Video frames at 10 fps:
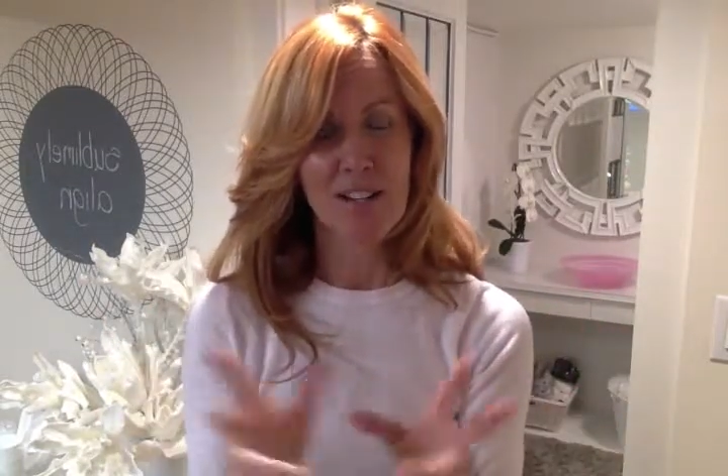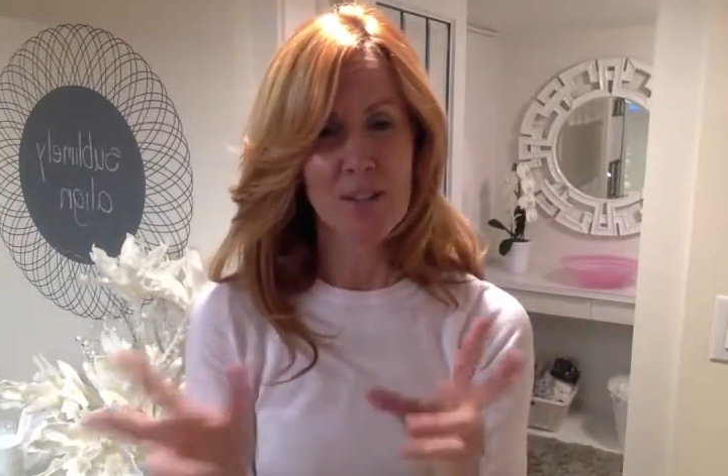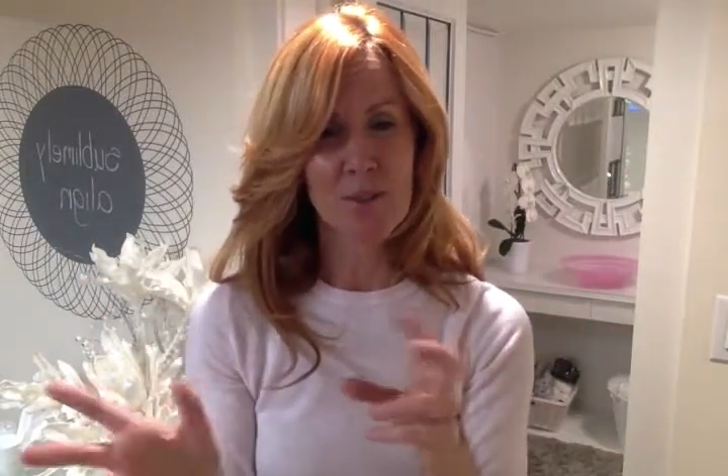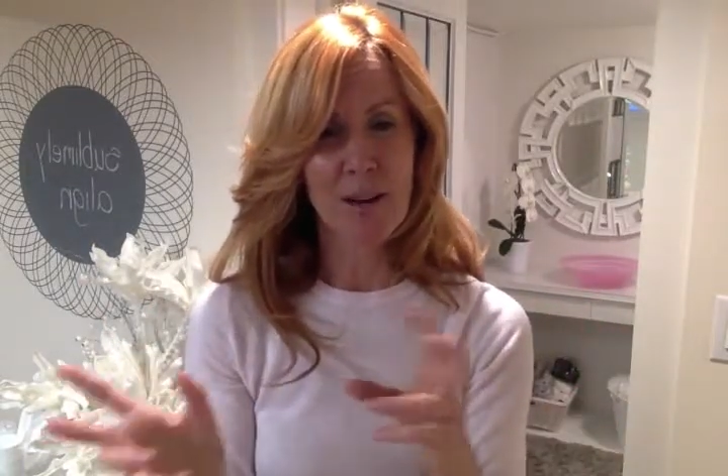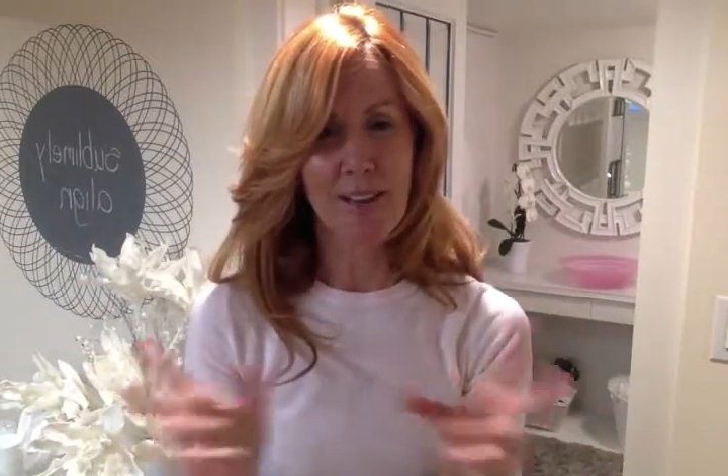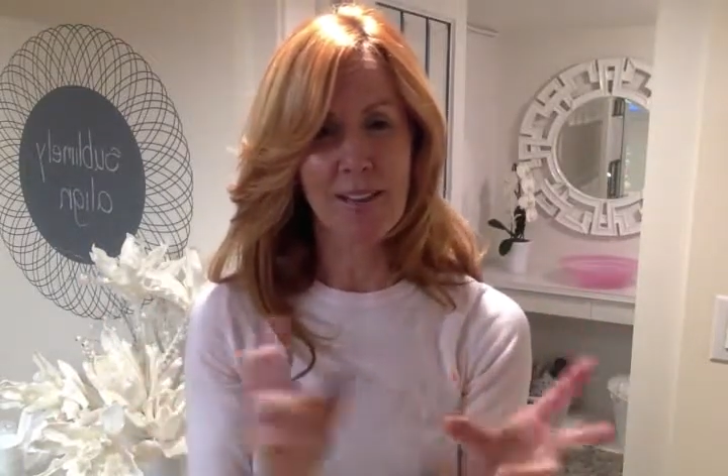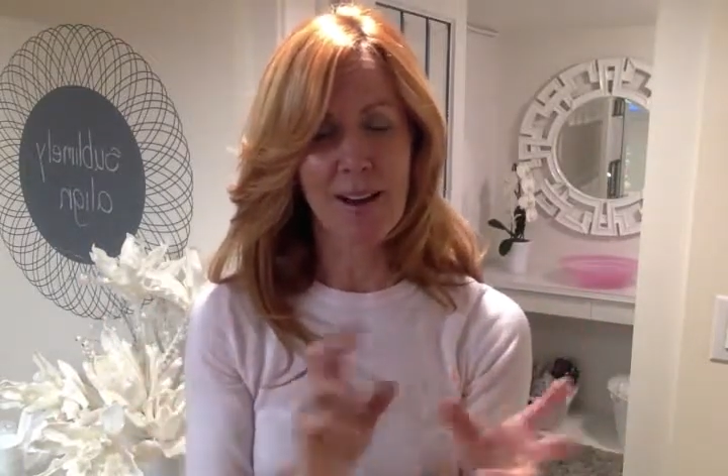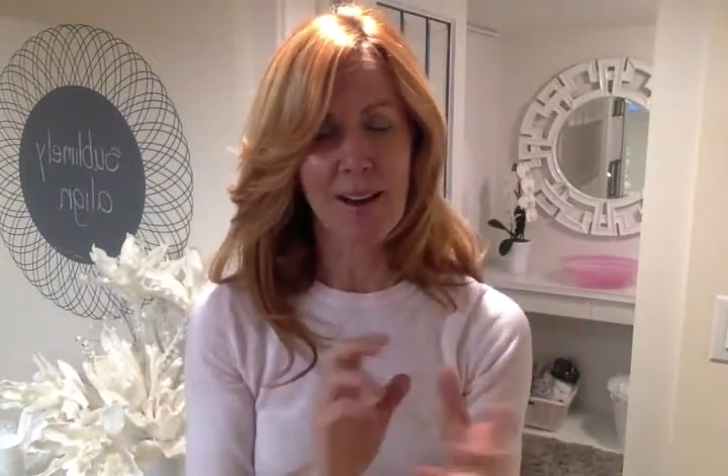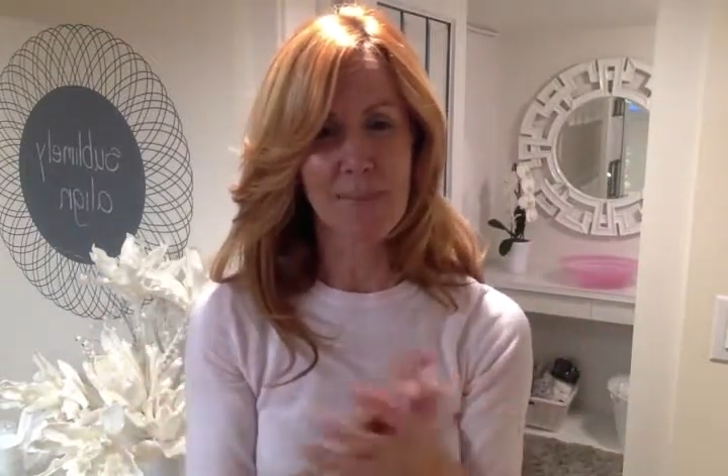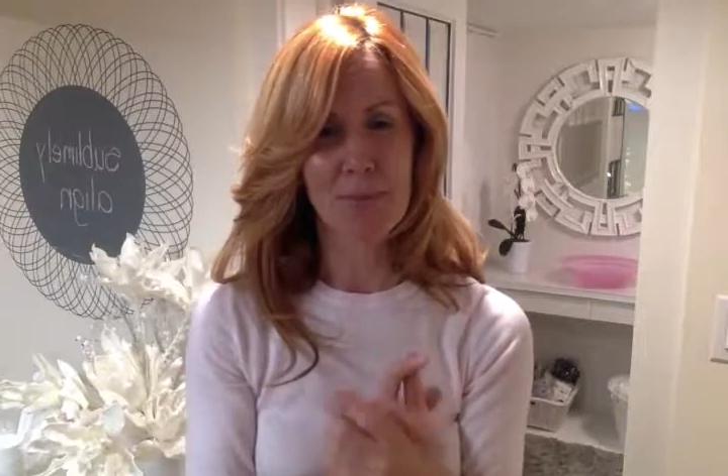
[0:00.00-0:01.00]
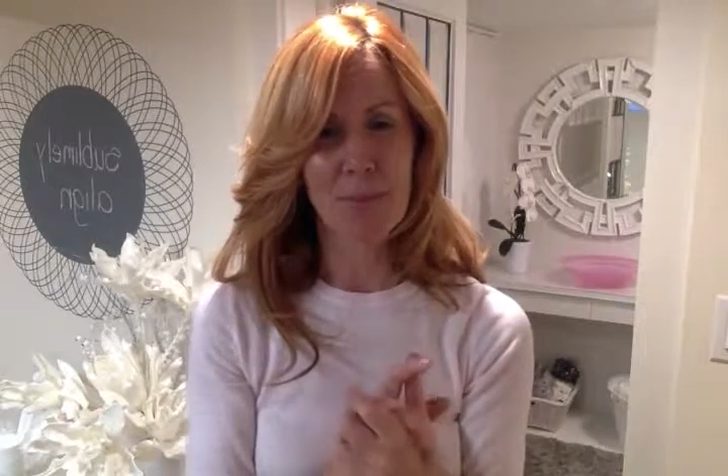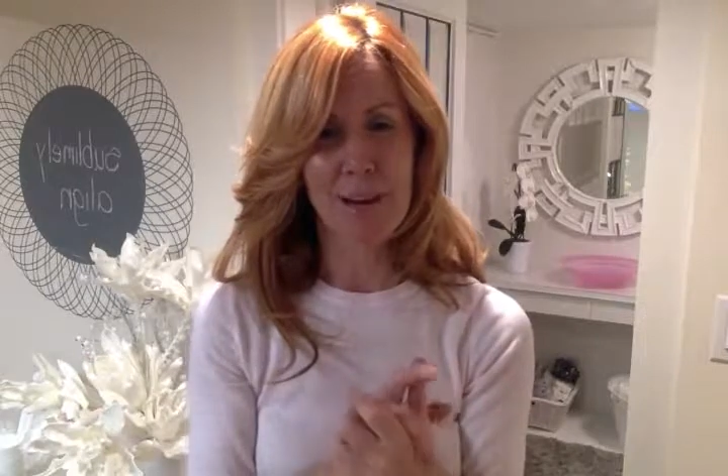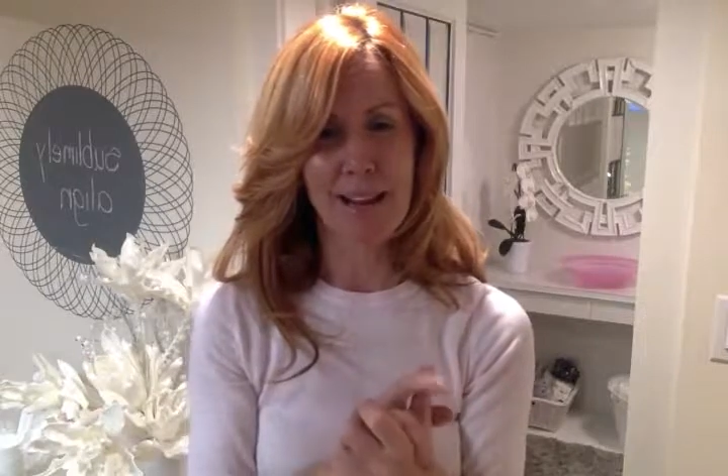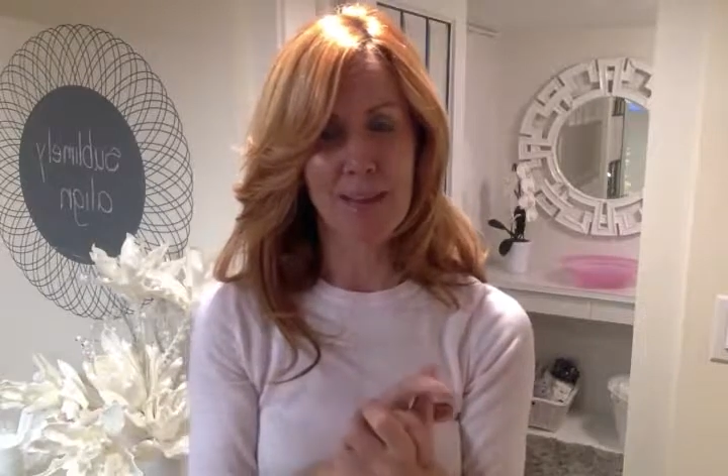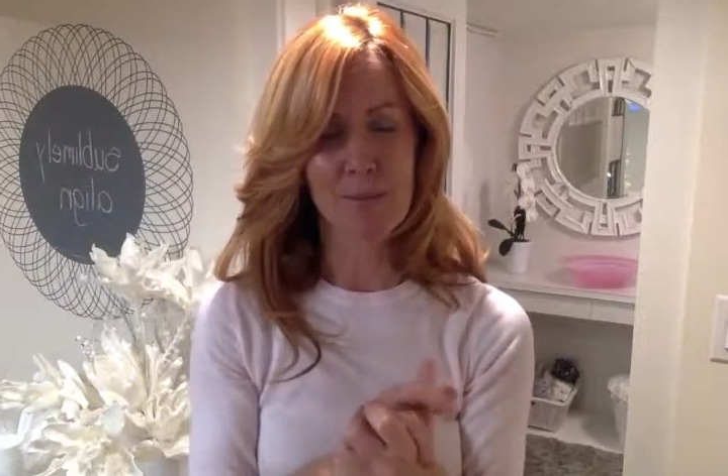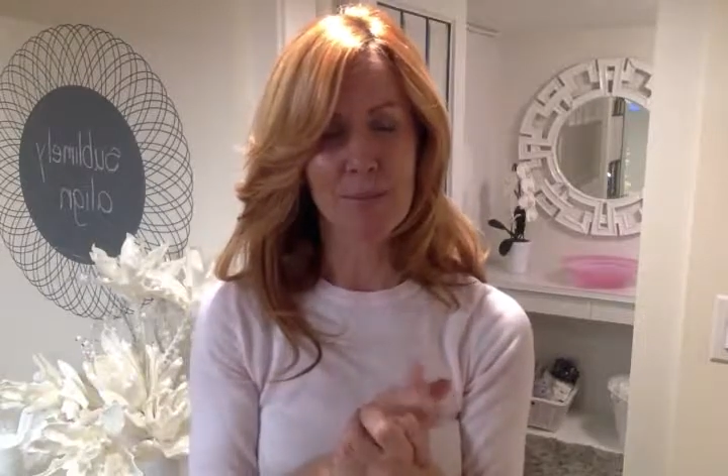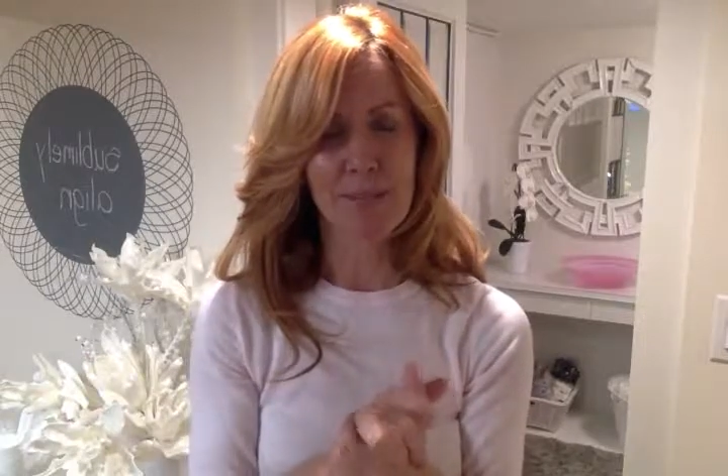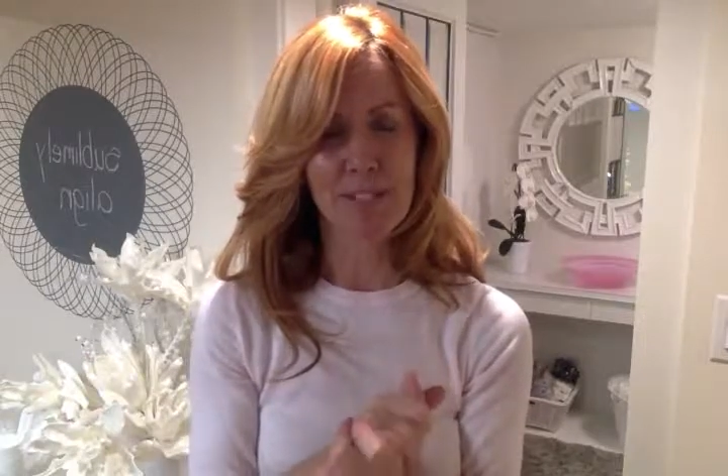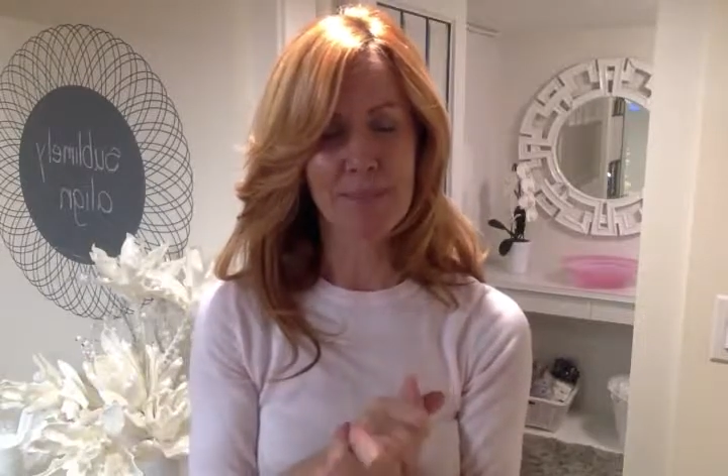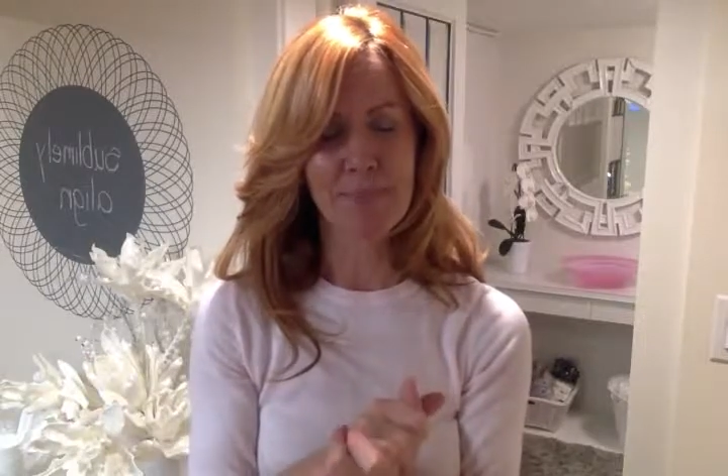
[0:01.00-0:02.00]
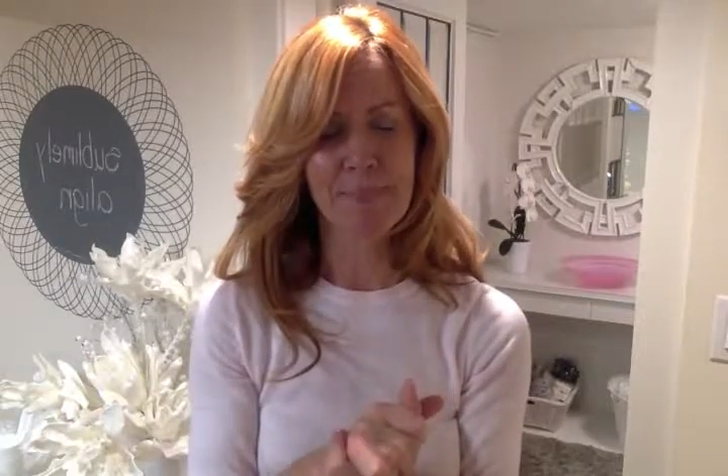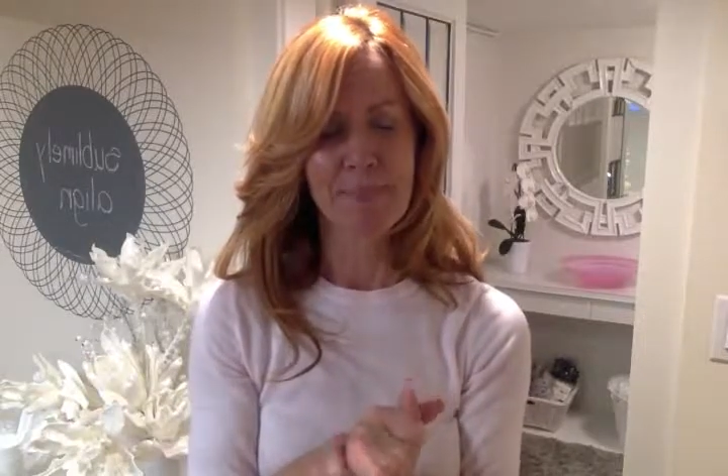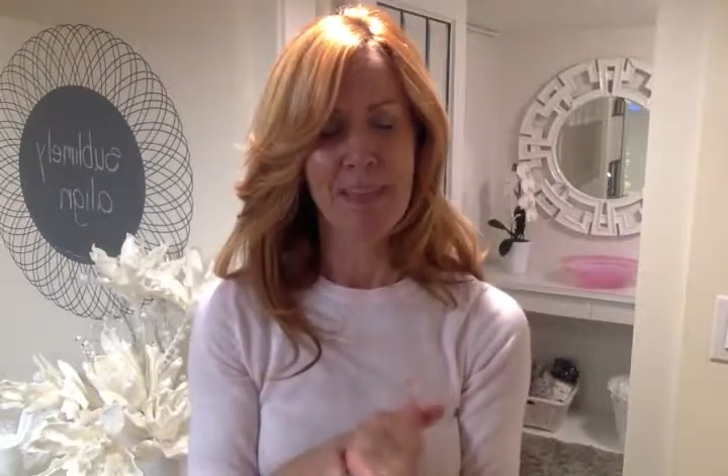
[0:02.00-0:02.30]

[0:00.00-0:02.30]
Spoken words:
strength training regime.